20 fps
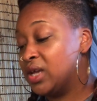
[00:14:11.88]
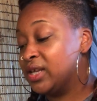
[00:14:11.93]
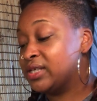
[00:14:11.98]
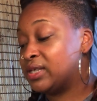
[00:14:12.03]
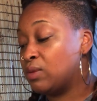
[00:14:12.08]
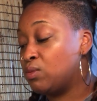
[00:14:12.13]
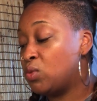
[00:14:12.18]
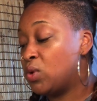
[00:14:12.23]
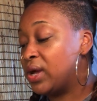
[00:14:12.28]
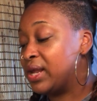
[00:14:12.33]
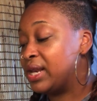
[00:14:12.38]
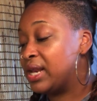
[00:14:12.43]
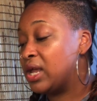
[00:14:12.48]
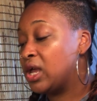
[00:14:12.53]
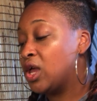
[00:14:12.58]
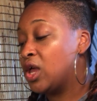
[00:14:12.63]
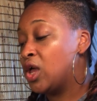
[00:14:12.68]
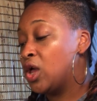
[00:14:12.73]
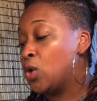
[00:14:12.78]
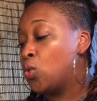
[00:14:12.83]
Someone,
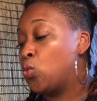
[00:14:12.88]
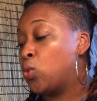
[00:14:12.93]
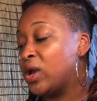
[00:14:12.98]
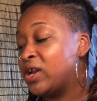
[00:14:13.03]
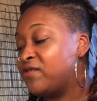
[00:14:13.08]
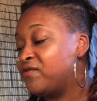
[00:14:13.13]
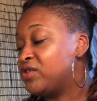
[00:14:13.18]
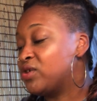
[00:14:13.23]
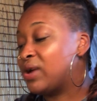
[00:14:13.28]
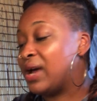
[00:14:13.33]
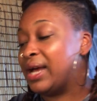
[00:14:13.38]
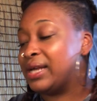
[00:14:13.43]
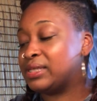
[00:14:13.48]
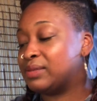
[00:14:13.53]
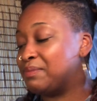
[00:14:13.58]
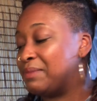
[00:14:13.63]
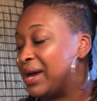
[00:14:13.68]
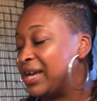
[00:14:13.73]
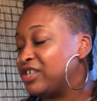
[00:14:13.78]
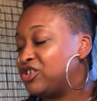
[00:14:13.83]
one of you
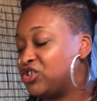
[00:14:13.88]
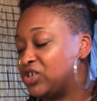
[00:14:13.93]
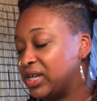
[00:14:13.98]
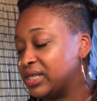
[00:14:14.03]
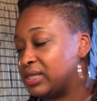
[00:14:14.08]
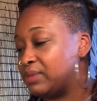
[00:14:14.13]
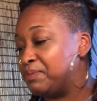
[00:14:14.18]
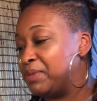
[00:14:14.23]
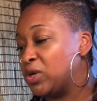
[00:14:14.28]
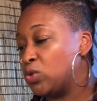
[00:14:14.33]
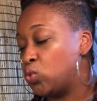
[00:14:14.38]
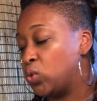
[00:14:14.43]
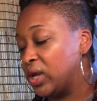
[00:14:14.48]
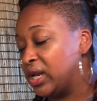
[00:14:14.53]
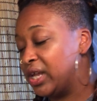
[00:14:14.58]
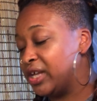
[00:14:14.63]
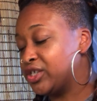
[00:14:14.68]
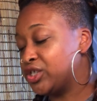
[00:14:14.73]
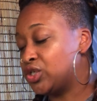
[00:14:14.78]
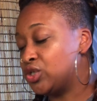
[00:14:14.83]
guys might just be
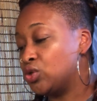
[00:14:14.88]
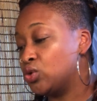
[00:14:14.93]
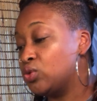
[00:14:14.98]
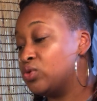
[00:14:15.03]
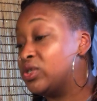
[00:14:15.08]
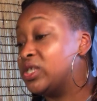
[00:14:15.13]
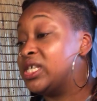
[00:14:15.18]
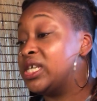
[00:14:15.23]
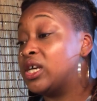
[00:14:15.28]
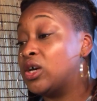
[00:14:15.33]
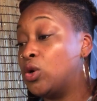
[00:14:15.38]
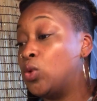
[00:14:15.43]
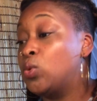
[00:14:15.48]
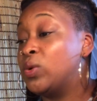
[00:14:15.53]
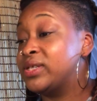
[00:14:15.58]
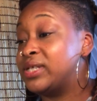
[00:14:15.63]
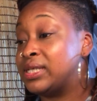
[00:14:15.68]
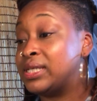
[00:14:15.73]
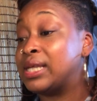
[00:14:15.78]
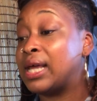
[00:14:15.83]
willing to deal
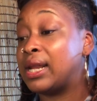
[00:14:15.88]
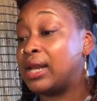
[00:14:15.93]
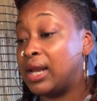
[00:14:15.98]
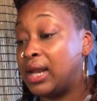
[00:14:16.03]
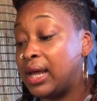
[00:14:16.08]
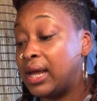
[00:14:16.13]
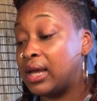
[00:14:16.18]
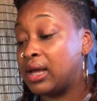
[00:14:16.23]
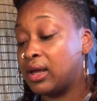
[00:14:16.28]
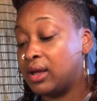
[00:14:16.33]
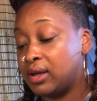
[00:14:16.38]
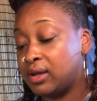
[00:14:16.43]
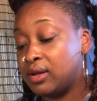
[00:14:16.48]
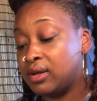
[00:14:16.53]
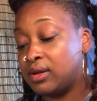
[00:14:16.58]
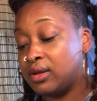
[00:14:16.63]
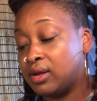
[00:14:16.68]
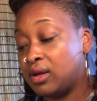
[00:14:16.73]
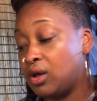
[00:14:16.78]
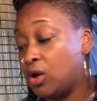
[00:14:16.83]
with settling
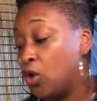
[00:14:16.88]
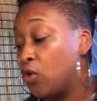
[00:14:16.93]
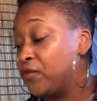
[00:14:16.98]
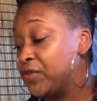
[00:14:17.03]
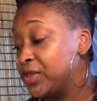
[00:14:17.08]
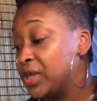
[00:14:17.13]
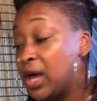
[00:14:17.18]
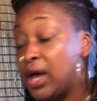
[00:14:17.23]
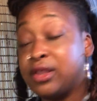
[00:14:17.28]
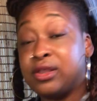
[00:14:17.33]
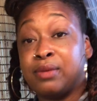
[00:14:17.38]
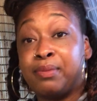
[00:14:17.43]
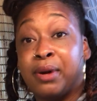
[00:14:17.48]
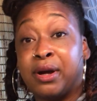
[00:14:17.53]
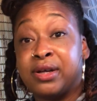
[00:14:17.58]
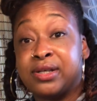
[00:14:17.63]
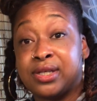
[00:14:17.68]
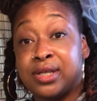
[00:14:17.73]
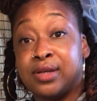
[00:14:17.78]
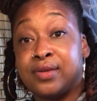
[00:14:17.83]
over the other
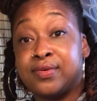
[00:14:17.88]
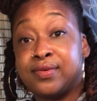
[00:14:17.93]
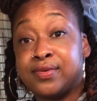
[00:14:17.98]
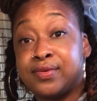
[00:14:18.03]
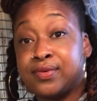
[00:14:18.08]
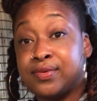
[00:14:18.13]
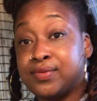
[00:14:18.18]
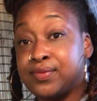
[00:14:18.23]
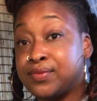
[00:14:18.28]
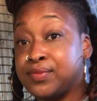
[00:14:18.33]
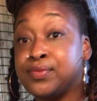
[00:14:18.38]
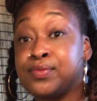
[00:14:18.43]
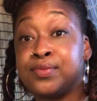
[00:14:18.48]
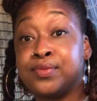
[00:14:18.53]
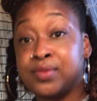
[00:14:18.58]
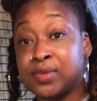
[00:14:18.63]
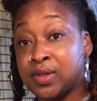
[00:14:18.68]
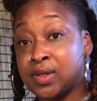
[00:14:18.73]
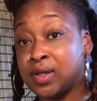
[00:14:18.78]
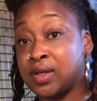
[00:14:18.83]
person.
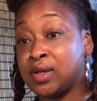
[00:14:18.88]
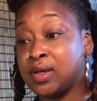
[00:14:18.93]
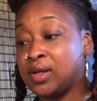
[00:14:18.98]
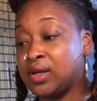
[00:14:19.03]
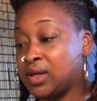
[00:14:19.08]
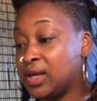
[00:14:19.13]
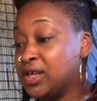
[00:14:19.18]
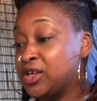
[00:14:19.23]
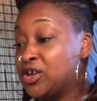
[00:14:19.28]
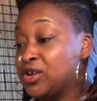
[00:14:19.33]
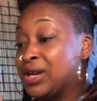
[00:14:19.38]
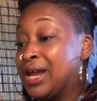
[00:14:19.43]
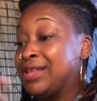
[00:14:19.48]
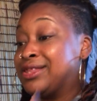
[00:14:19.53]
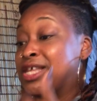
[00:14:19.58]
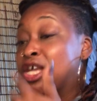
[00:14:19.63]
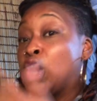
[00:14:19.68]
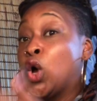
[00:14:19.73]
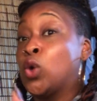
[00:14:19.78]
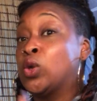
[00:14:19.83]
You're
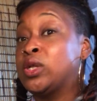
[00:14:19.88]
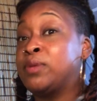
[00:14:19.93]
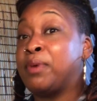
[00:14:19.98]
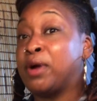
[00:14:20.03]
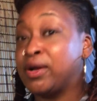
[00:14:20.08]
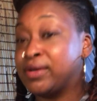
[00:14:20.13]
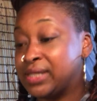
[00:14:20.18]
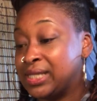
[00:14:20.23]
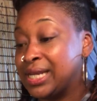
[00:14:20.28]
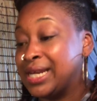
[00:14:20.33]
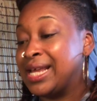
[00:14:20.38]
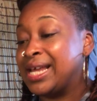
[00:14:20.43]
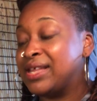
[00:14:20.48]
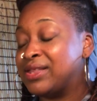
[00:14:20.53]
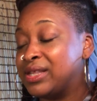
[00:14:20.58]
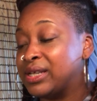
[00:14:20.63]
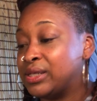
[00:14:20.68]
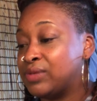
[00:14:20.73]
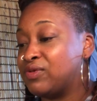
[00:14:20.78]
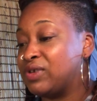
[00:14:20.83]
not the only person
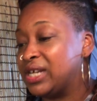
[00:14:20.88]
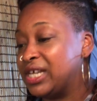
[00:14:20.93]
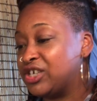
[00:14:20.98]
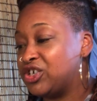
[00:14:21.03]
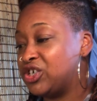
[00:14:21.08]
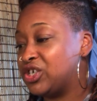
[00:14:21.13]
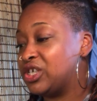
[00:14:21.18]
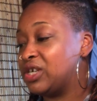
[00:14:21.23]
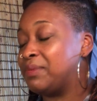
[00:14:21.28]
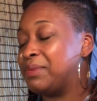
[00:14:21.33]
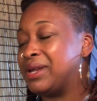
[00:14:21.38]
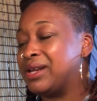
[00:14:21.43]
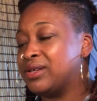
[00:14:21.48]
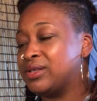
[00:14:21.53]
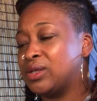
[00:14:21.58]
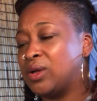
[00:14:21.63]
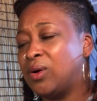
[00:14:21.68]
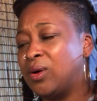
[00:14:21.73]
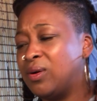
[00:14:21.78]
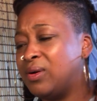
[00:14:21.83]
in this relationship and
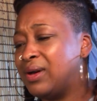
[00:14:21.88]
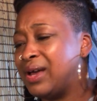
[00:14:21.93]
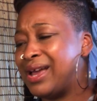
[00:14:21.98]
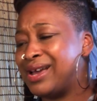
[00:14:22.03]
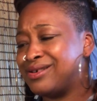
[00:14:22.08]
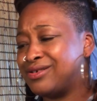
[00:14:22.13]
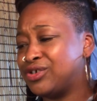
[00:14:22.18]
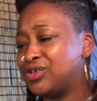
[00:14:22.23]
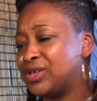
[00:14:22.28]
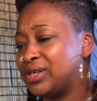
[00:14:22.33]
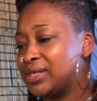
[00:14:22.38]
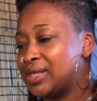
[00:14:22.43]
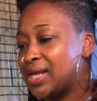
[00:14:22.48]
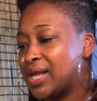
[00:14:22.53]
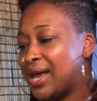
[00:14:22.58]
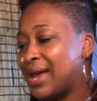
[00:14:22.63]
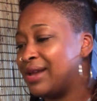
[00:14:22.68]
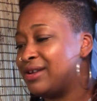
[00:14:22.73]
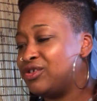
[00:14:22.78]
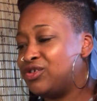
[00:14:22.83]
it's all energy. It's
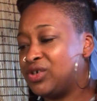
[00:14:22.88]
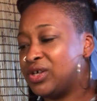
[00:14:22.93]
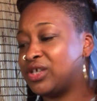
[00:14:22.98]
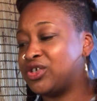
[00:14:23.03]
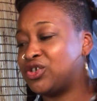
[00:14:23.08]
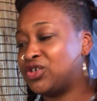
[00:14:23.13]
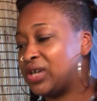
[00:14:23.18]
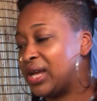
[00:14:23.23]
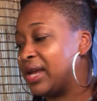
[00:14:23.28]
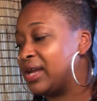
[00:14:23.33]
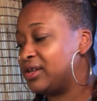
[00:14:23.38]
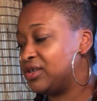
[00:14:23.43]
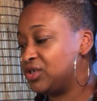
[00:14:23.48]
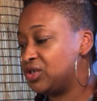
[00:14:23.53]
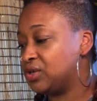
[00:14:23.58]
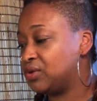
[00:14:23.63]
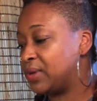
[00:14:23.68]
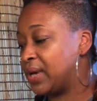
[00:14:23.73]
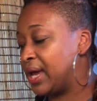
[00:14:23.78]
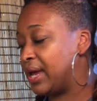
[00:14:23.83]
an energy
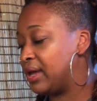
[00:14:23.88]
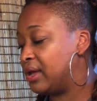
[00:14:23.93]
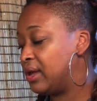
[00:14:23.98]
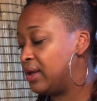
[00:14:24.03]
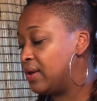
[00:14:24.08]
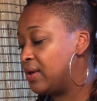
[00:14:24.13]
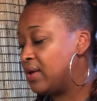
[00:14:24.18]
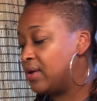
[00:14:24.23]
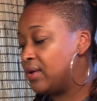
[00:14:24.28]
exchange, okay?